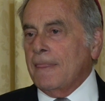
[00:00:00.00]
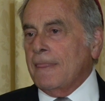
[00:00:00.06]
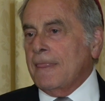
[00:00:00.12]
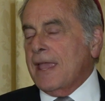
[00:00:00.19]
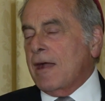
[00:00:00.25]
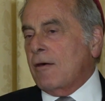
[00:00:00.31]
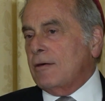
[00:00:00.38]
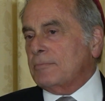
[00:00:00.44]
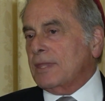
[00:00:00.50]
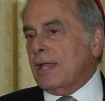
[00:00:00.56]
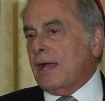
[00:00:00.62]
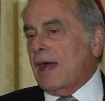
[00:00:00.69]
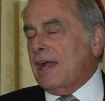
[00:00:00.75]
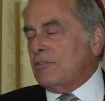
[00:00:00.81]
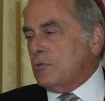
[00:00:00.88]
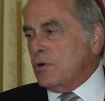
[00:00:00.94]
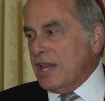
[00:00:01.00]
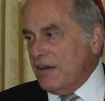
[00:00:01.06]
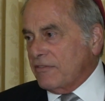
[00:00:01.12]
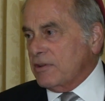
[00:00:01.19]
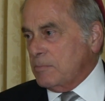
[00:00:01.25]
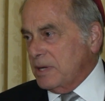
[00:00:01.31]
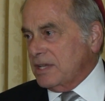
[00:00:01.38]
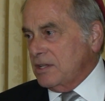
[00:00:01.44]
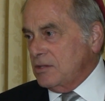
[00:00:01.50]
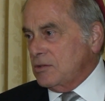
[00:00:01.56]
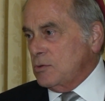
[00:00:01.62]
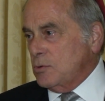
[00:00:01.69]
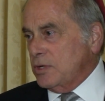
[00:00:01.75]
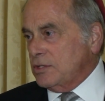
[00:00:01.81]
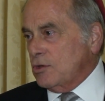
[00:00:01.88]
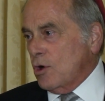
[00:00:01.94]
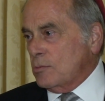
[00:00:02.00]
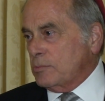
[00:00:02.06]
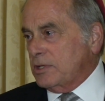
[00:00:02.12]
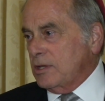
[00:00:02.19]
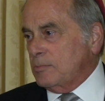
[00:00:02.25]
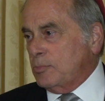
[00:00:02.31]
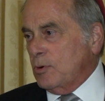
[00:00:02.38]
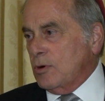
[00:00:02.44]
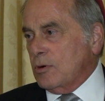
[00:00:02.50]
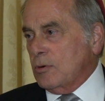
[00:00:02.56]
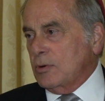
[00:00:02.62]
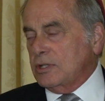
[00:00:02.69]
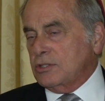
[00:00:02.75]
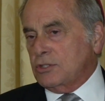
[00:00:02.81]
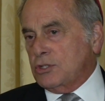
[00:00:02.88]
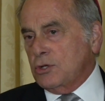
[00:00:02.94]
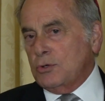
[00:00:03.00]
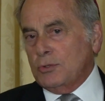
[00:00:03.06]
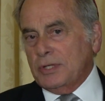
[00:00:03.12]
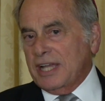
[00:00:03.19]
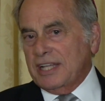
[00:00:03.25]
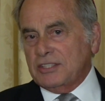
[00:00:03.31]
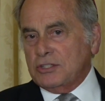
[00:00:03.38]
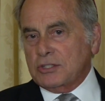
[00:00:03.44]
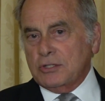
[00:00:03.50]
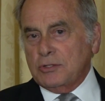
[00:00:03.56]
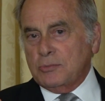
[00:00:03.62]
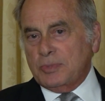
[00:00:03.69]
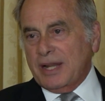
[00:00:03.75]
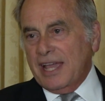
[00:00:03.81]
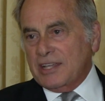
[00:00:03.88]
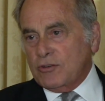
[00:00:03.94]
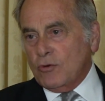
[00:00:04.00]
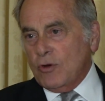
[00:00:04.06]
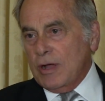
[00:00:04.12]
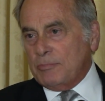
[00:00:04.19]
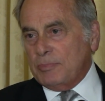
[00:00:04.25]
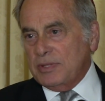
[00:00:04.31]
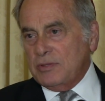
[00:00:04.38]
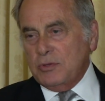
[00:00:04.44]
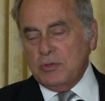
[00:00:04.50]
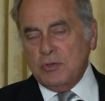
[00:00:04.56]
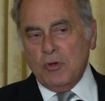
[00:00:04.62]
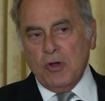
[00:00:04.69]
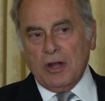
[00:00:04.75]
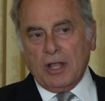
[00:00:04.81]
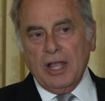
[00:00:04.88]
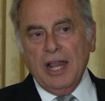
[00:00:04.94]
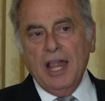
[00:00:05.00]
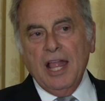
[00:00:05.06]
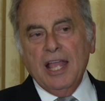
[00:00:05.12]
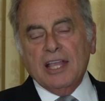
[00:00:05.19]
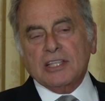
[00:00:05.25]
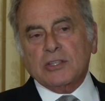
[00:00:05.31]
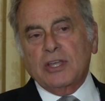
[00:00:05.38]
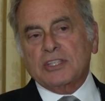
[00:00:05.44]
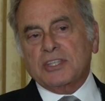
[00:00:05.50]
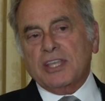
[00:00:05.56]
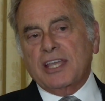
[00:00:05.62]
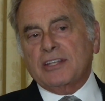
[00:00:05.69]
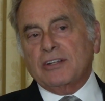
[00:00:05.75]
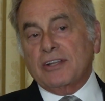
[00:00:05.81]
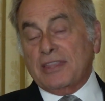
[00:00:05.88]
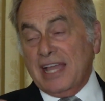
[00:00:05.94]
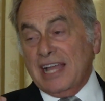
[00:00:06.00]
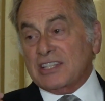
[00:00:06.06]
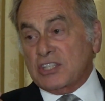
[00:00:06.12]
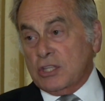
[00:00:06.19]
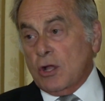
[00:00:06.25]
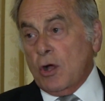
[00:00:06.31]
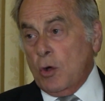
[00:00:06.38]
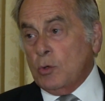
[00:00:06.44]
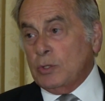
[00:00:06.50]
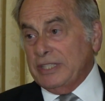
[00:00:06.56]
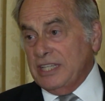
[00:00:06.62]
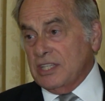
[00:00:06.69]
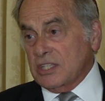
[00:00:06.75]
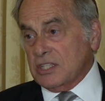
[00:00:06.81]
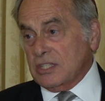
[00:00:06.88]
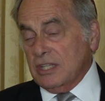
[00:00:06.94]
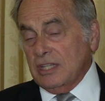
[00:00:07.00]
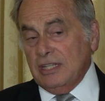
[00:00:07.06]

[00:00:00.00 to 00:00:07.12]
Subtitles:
Now, I thought everybody knew what Yom Kippur was, Jew, non-Jew, but I grew up in New York. So I say to her, that's the holiest